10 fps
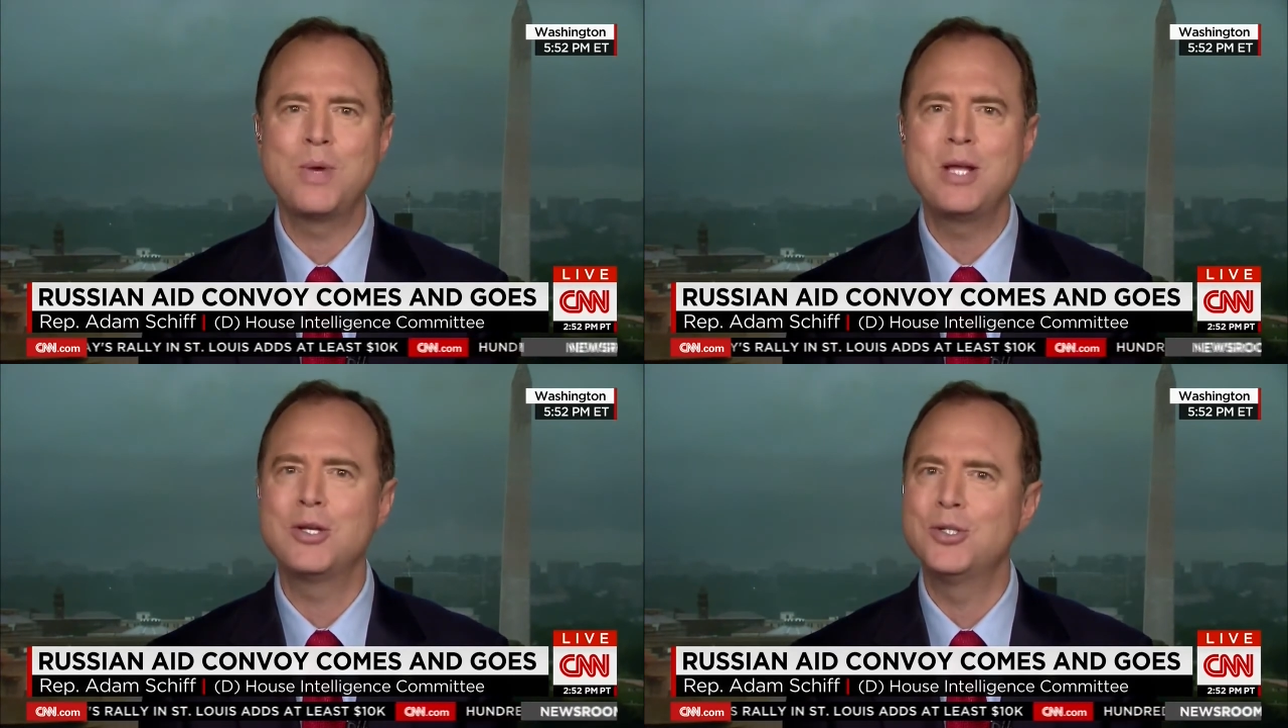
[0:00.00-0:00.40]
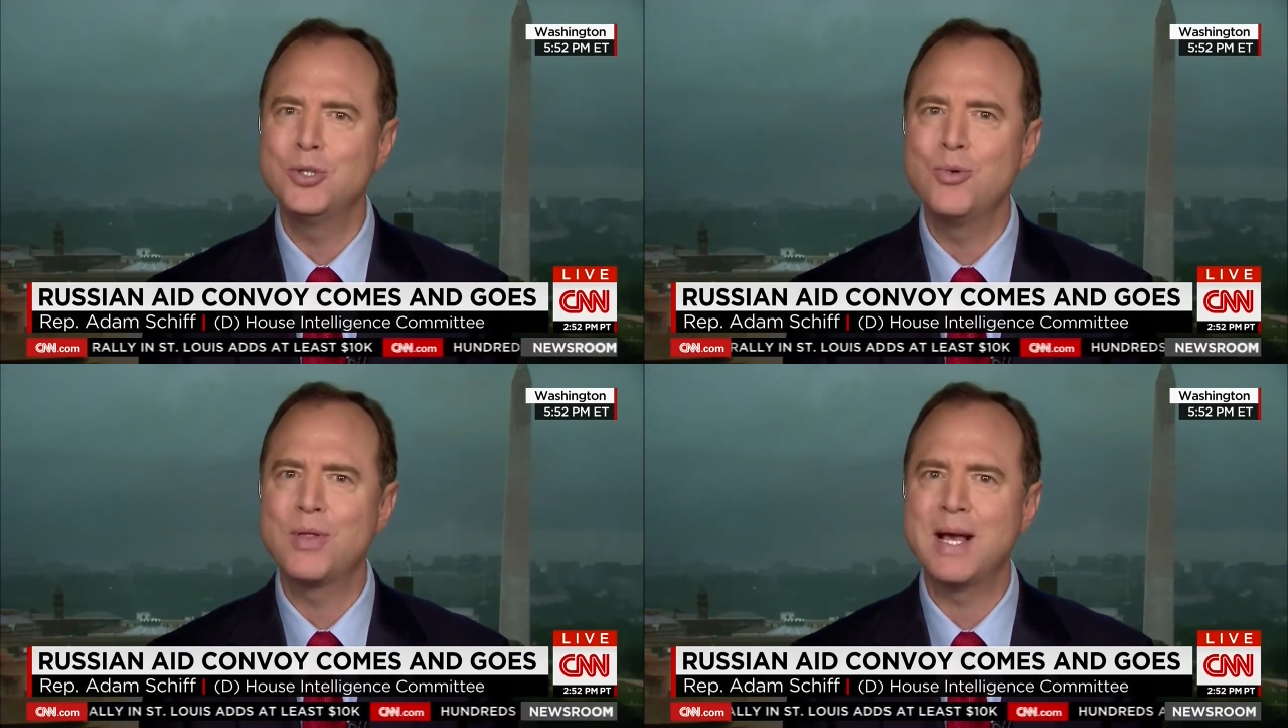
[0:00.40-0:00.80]
We could
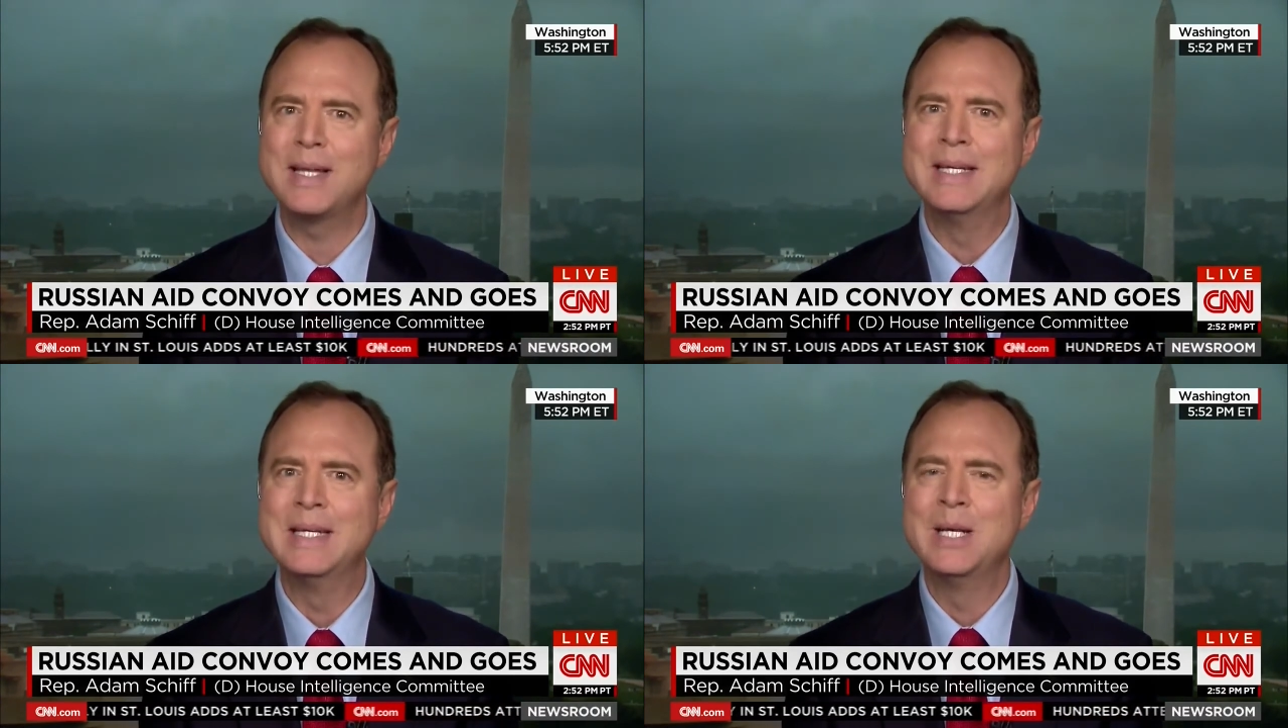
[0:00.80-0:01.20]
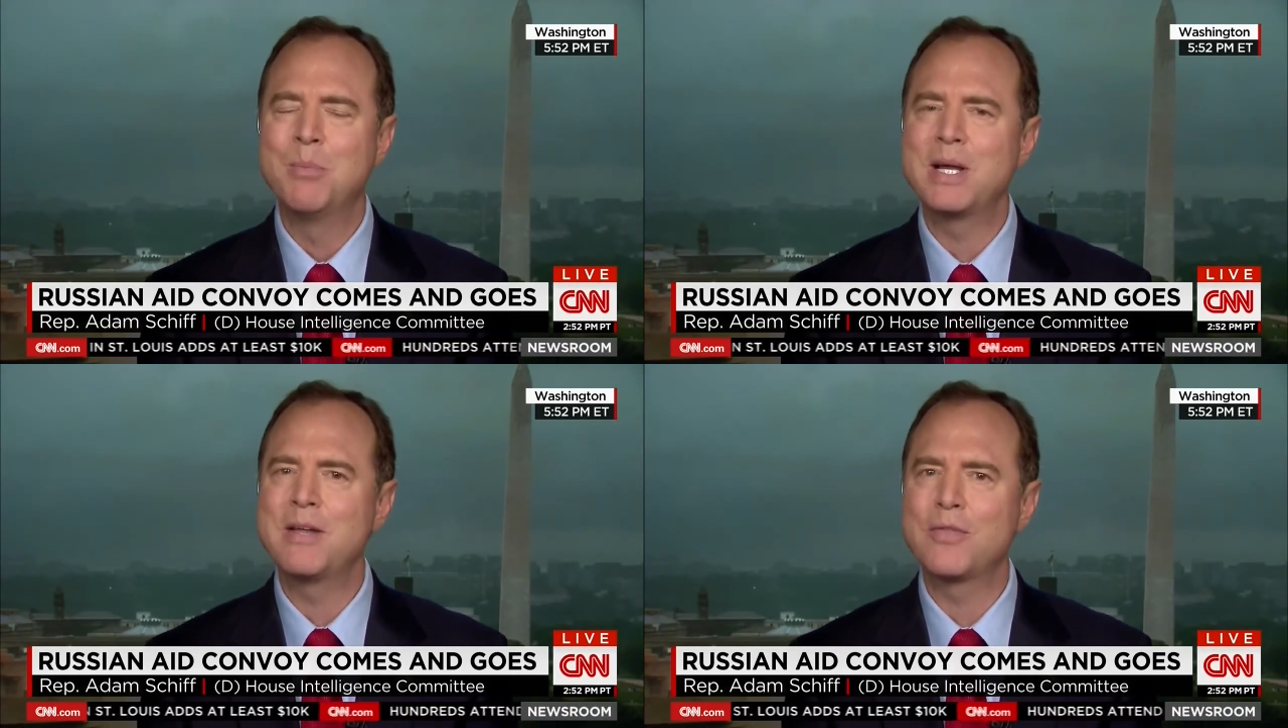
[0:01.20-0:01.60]
do that,
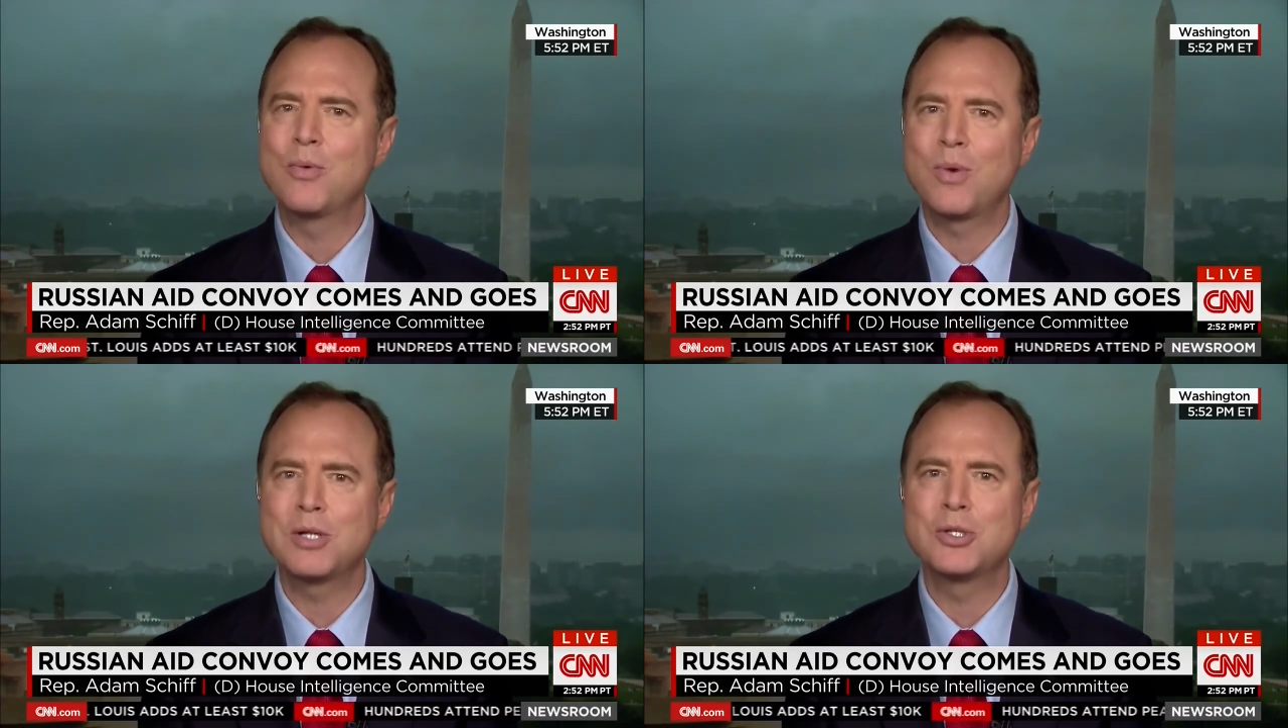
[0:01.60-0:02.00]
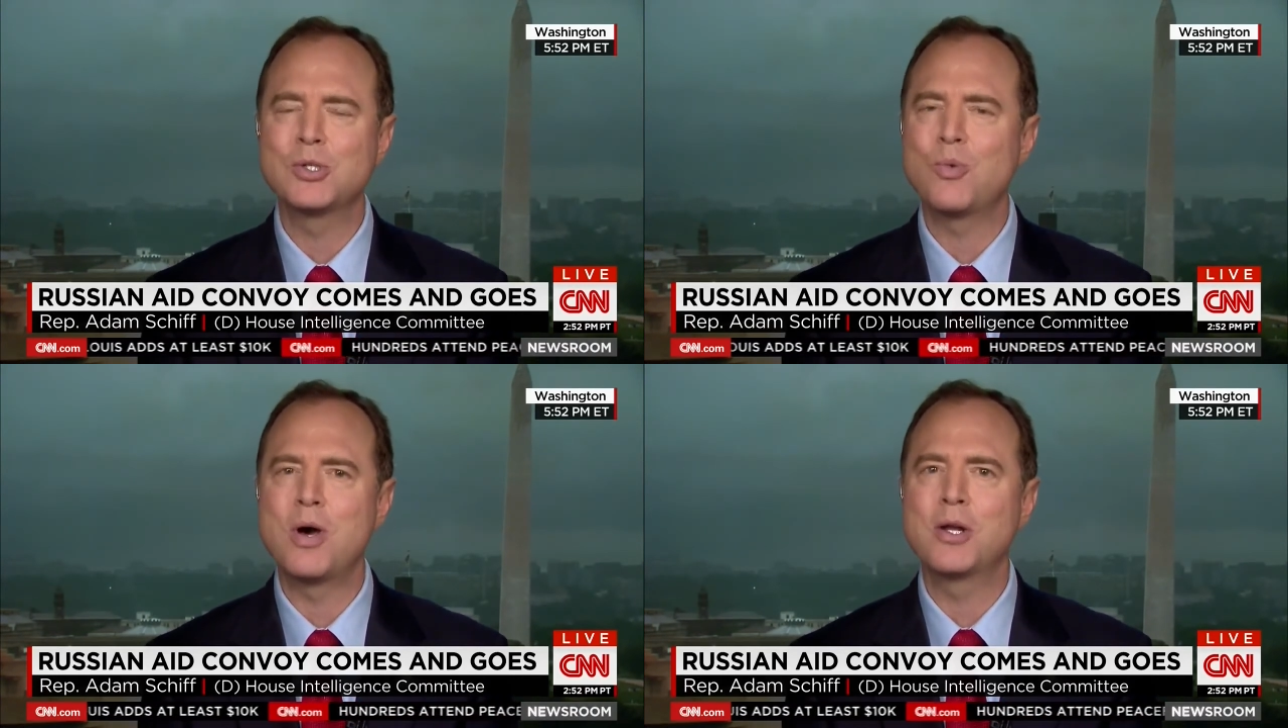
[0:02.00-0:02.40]
but if the
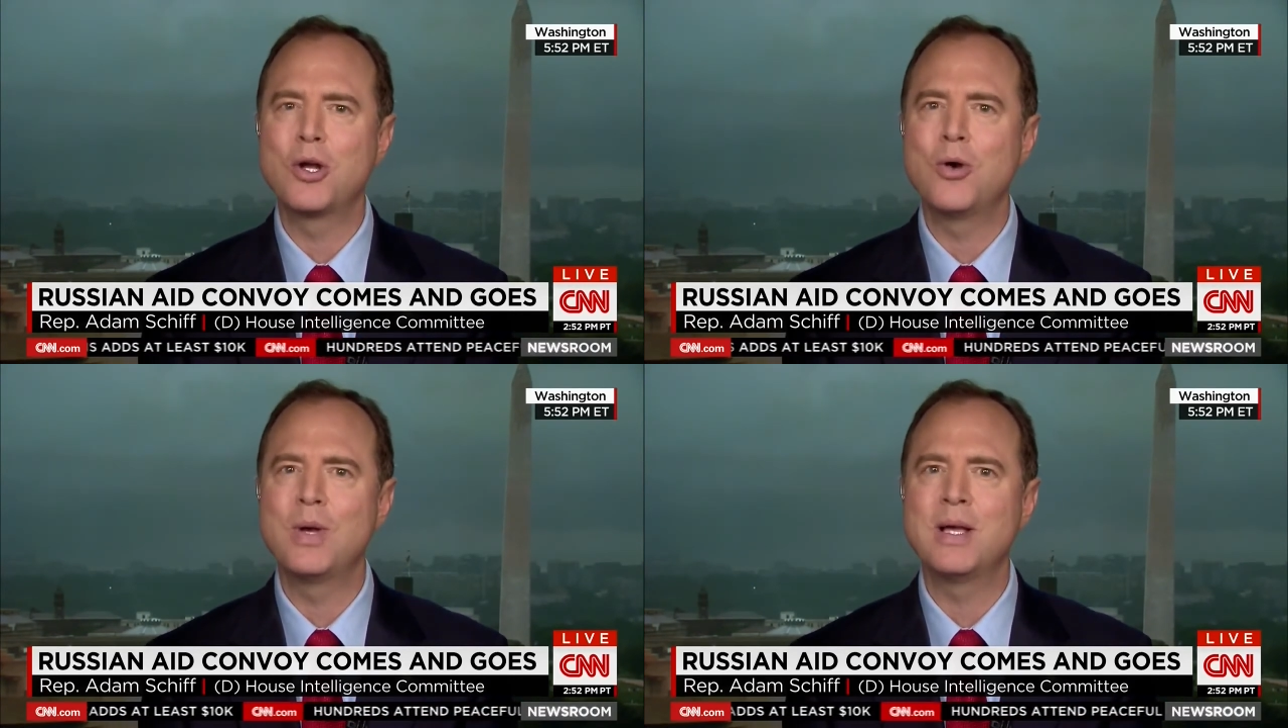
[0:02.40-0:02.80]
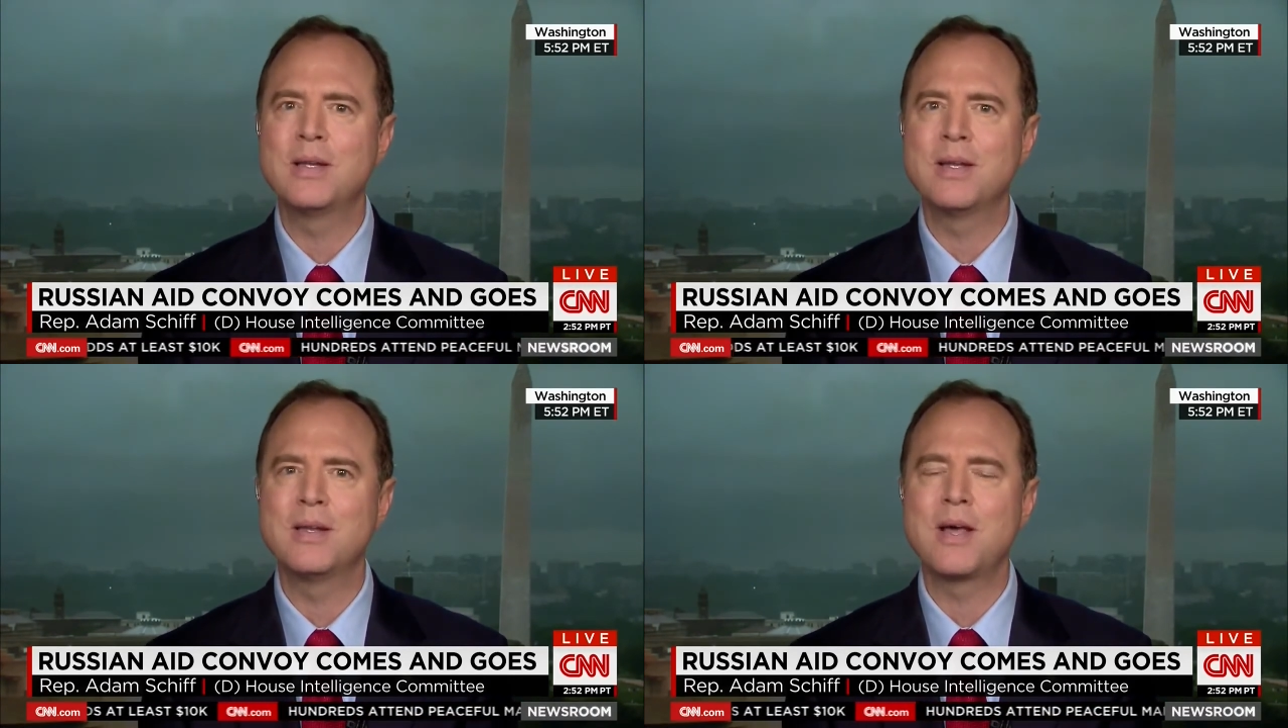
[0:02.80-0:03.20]
Russians want to go in,